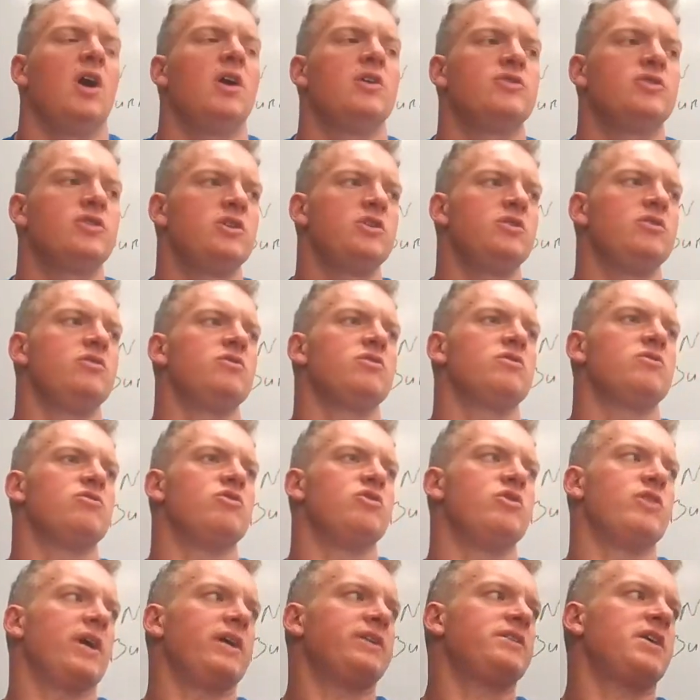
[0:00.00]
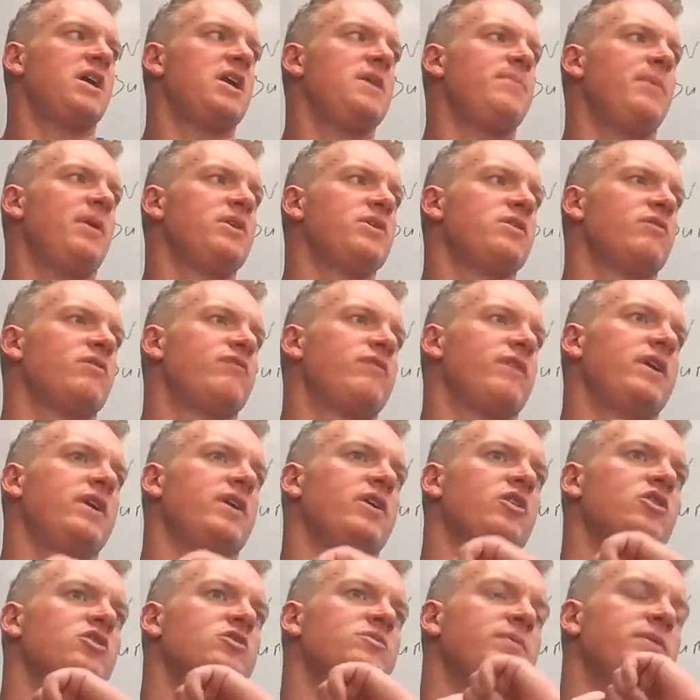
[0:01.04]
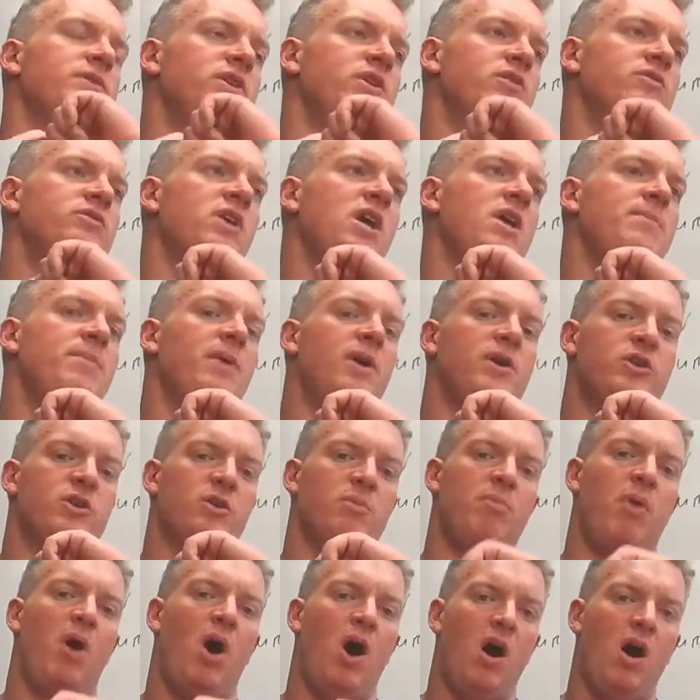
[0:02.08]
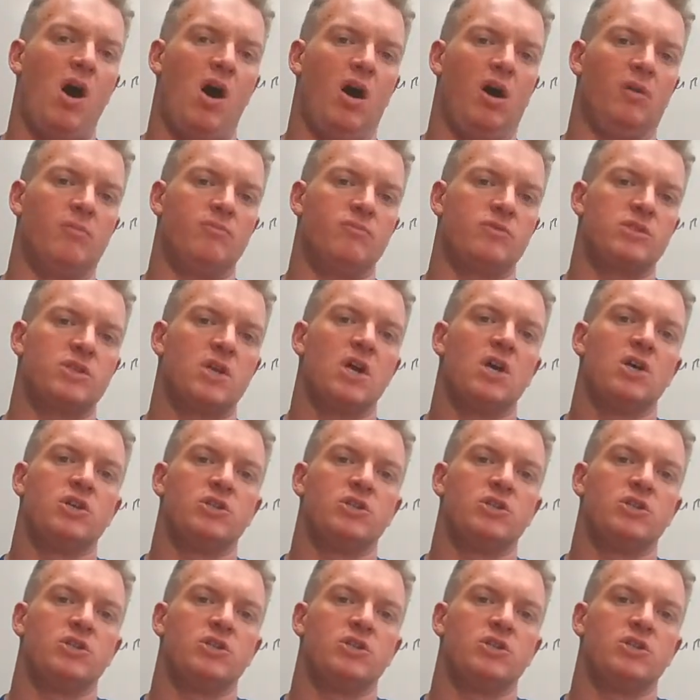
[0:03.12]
Do you got tape on your fingers, but no tape on your palms?